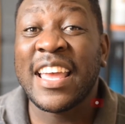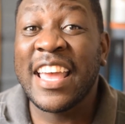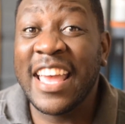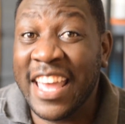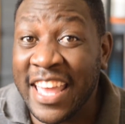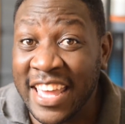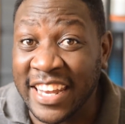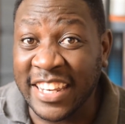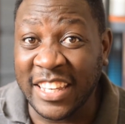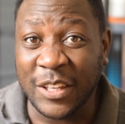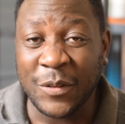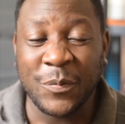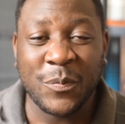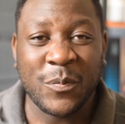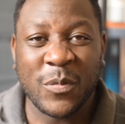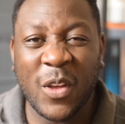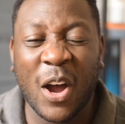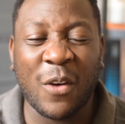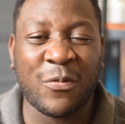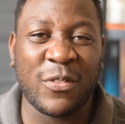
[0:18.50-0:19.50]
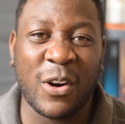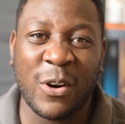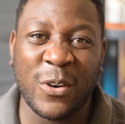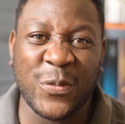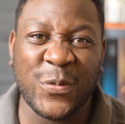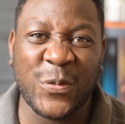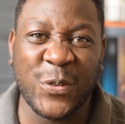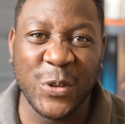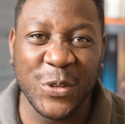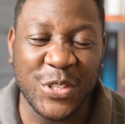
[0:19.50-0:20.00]
any of our
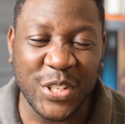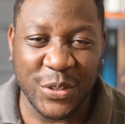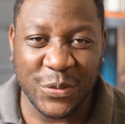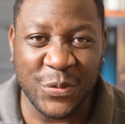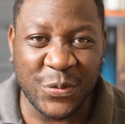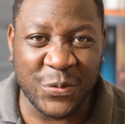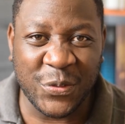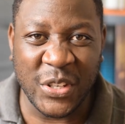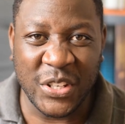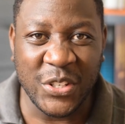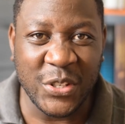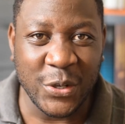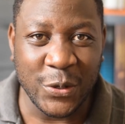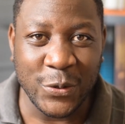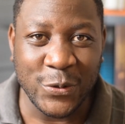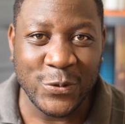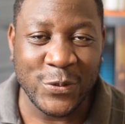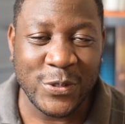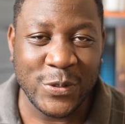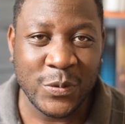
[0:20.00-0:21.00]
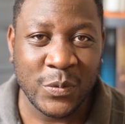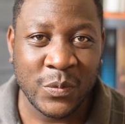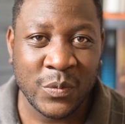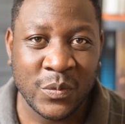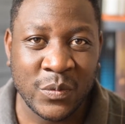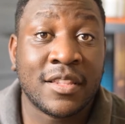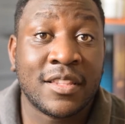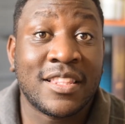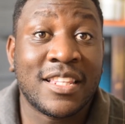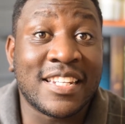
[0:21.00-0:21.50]
future videos.
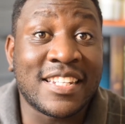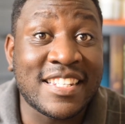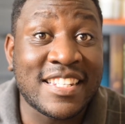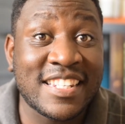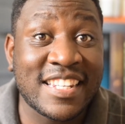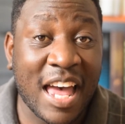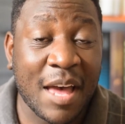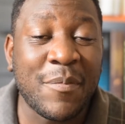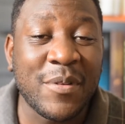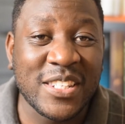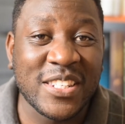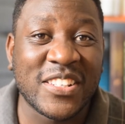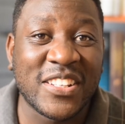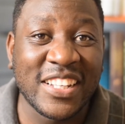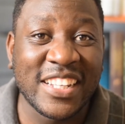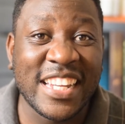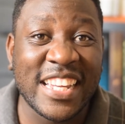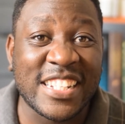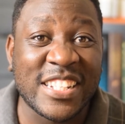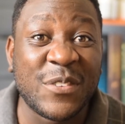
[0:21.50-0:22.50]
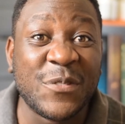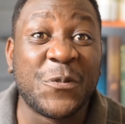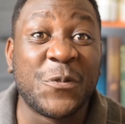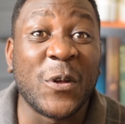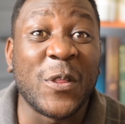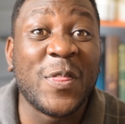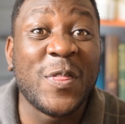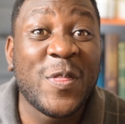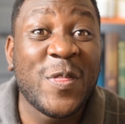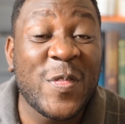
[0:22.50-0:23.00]
The Sabbath School Lesson for
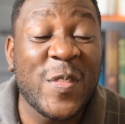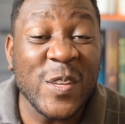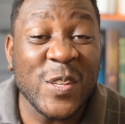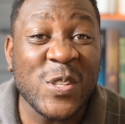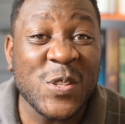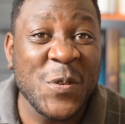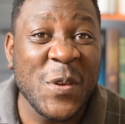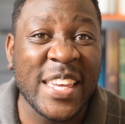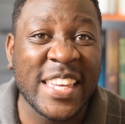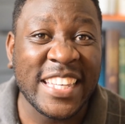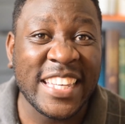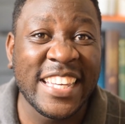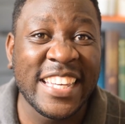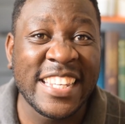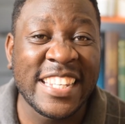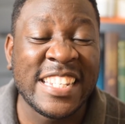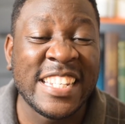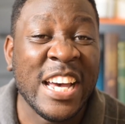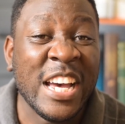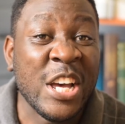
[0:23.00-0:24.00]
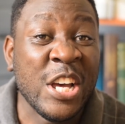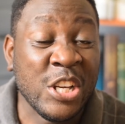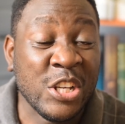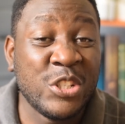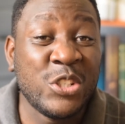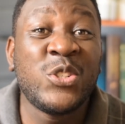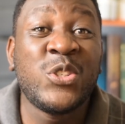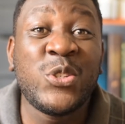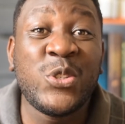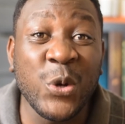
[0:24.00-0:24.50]
this week is
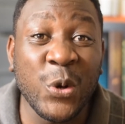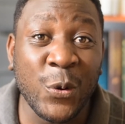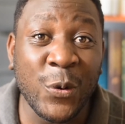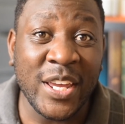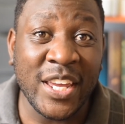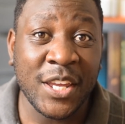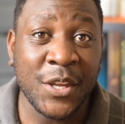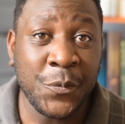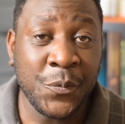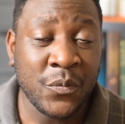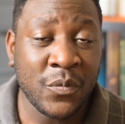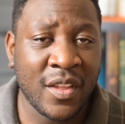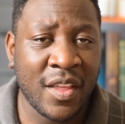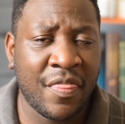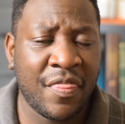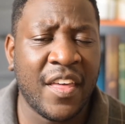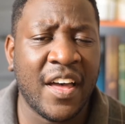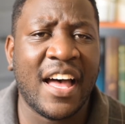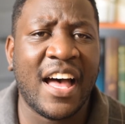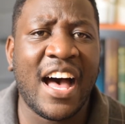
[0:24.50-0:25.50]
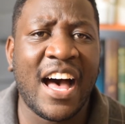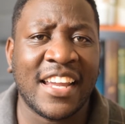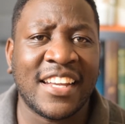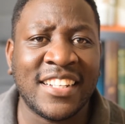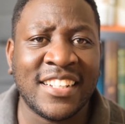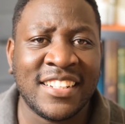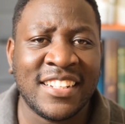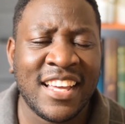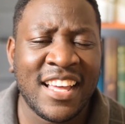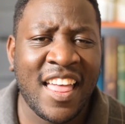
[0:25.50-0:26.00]
doing the
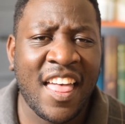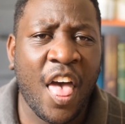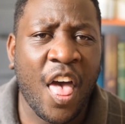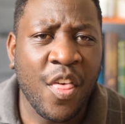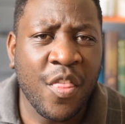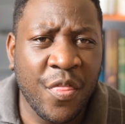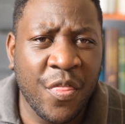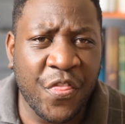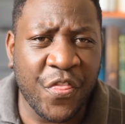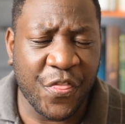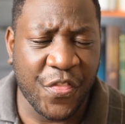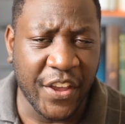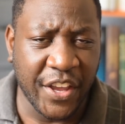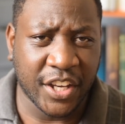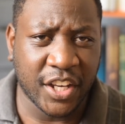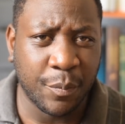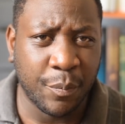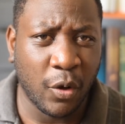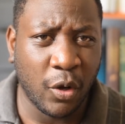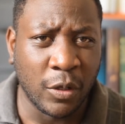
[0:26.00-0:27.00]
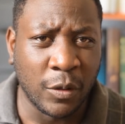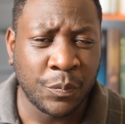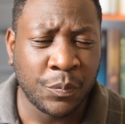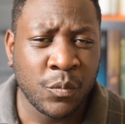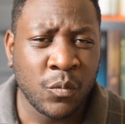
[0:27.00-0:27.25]
unthinkable.